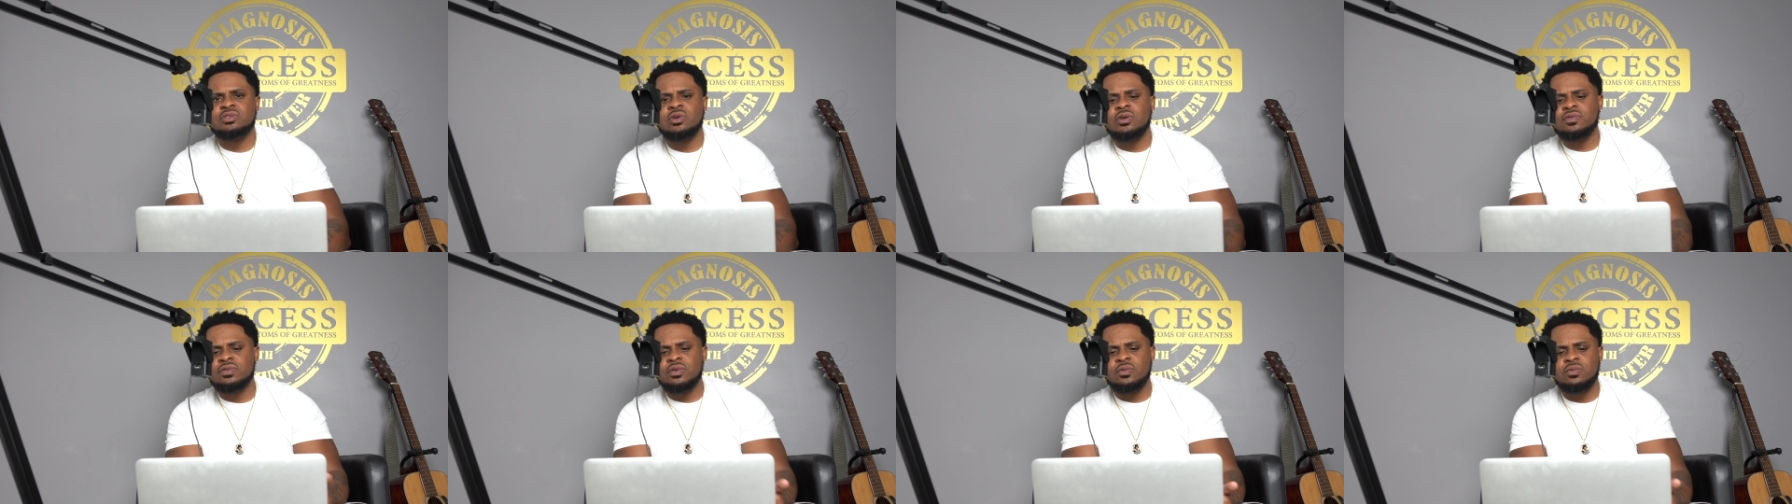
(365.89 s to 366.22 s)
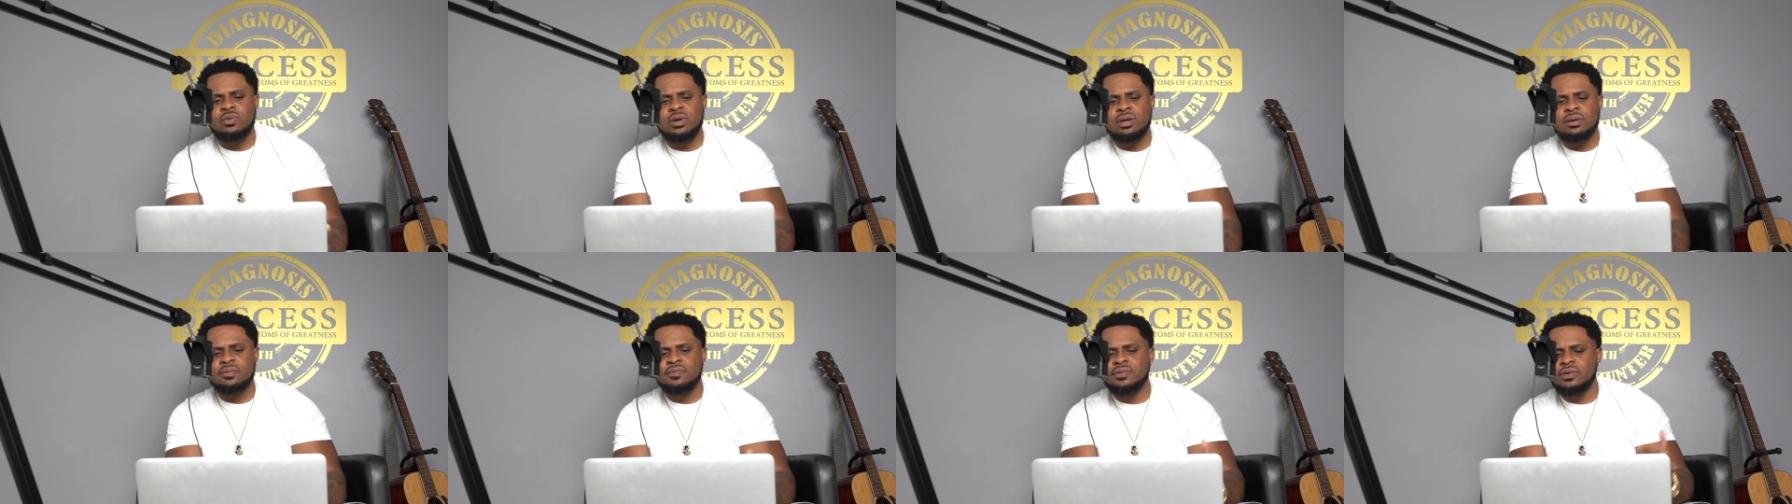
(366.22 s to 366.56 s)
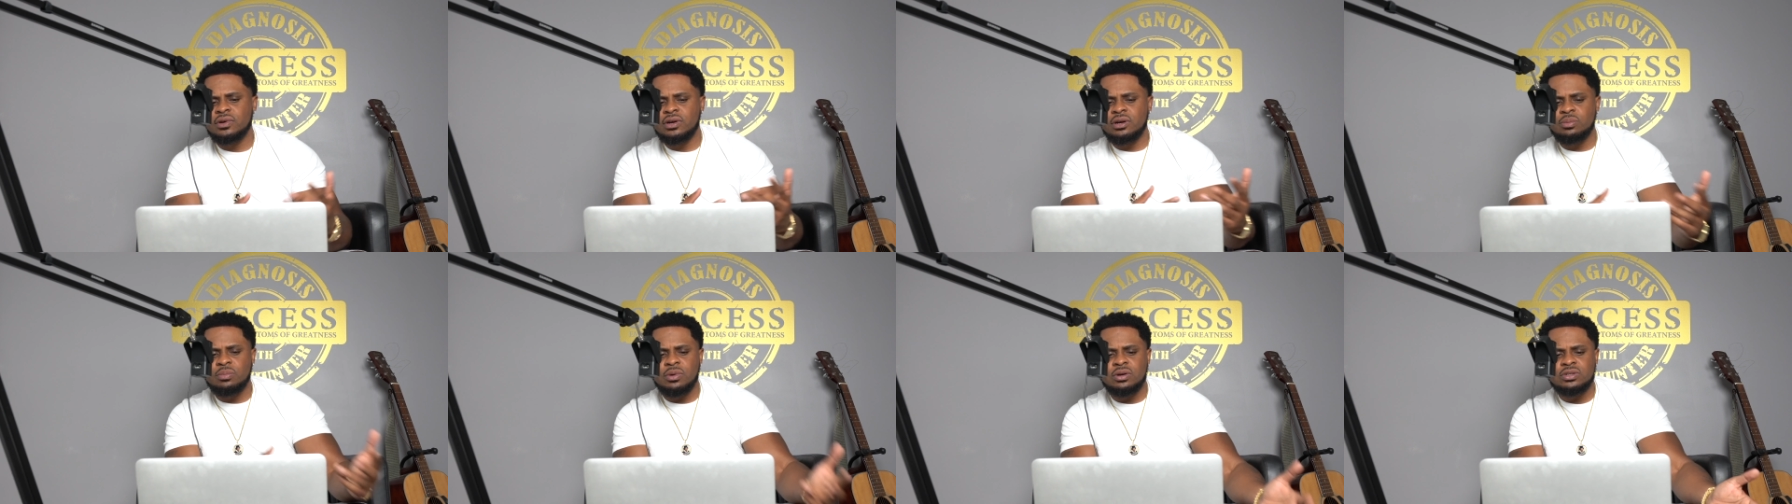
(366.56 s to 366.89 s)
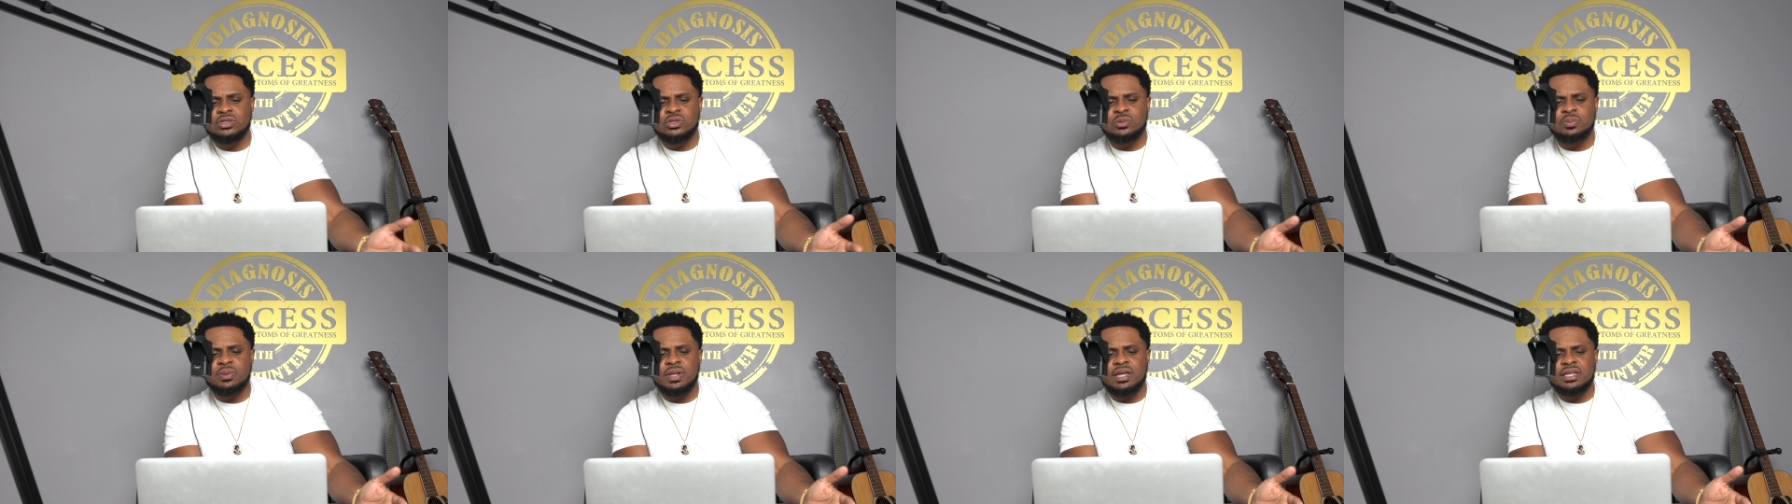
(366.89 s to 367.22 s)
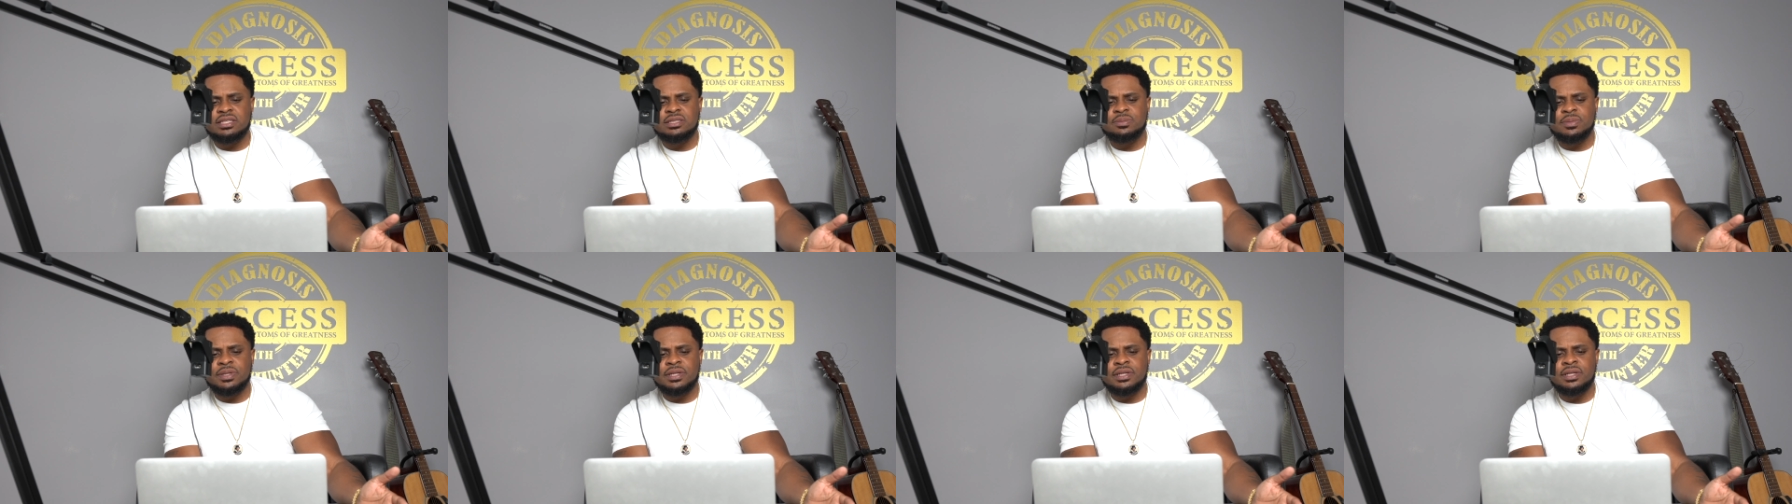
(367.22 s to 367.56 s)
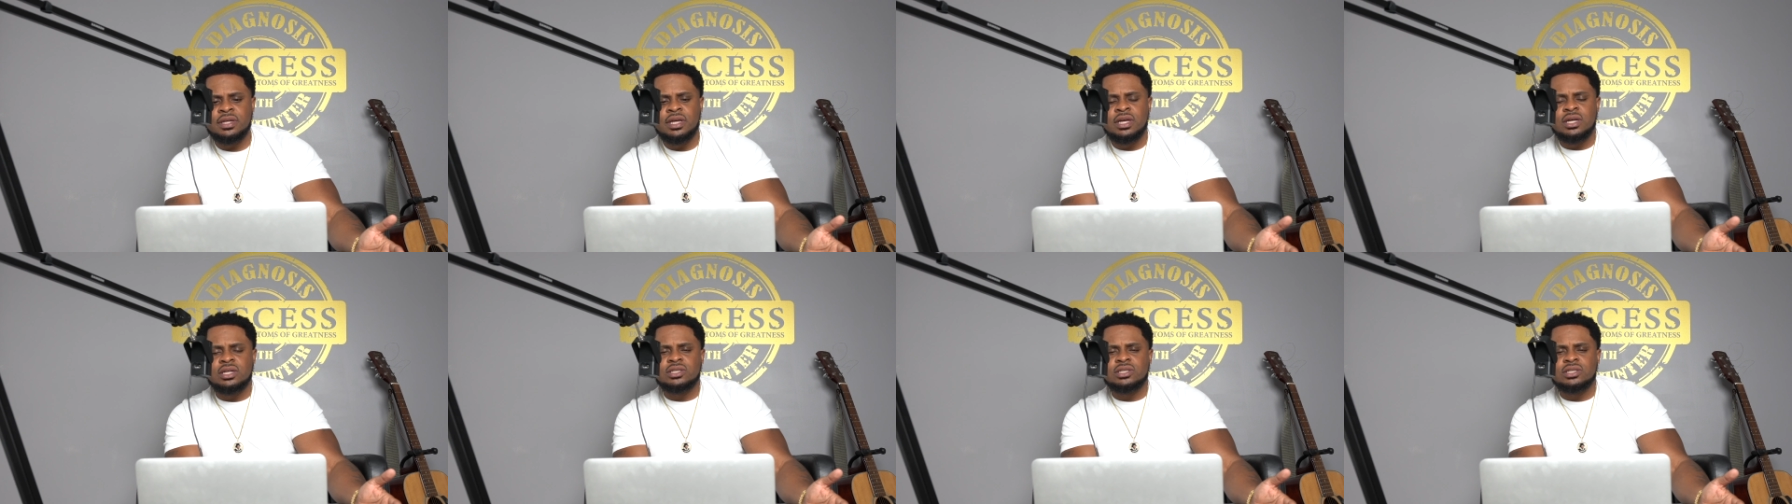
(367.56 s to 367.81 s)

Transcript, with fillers: off the rip for a commercial placement.